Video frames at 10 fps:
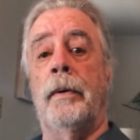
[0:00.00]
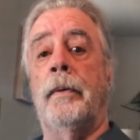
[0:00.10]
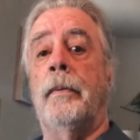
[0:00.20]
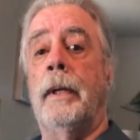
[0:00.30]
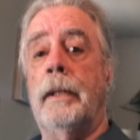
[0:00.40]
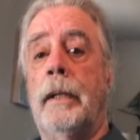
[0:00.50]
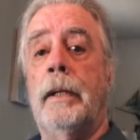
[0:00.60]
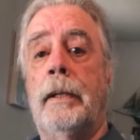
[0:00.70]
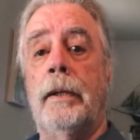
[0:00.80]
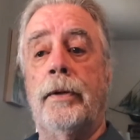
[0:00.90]
Well,
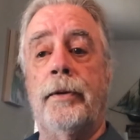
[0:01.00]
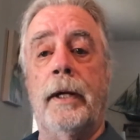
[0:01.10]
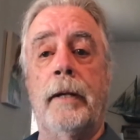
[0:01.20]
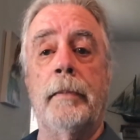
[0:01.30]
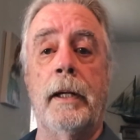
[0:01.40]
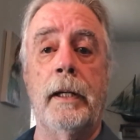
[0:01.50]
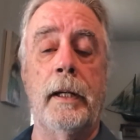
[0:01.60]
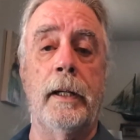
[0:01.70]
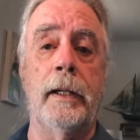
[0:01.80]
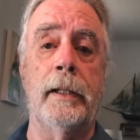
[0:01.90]
it looks like I'm
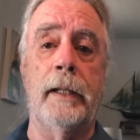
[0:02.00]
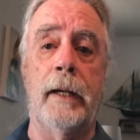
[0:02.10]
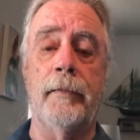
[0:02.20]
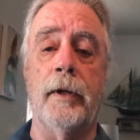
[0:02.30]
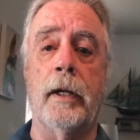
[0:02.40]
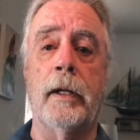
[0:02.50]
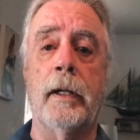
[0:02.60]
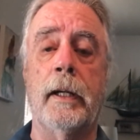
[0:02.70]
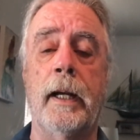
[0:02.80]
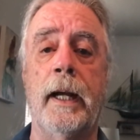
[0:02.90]
gonna have to
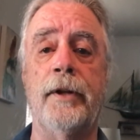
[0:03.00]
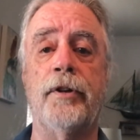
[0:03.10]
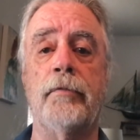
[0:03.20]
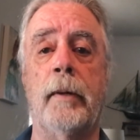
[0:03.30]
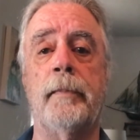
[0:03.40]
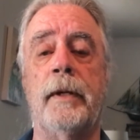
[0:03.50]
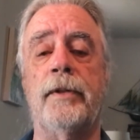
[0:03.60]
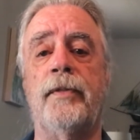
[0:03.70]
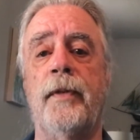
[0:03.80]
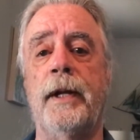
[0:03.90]
interrupt this
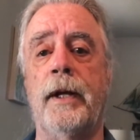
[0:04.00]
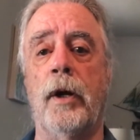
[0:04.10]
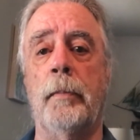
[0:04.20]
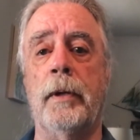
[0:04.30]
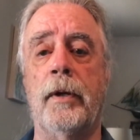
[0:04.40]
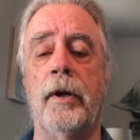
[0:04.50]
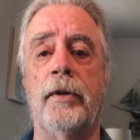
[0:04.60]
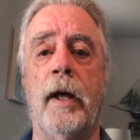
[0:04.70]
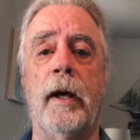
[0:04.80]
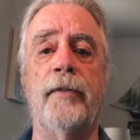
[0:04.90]
video because
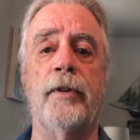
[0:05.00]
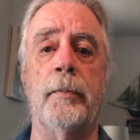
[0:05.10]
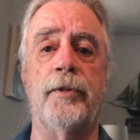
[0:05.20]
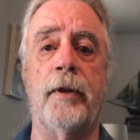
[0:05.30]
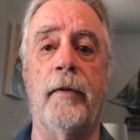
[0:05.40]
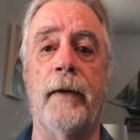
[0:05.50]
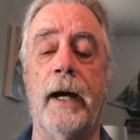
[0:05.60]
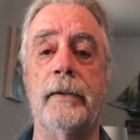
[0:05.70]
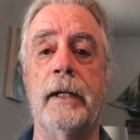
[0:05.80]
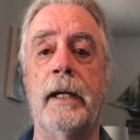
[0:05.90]
I left some stuff out.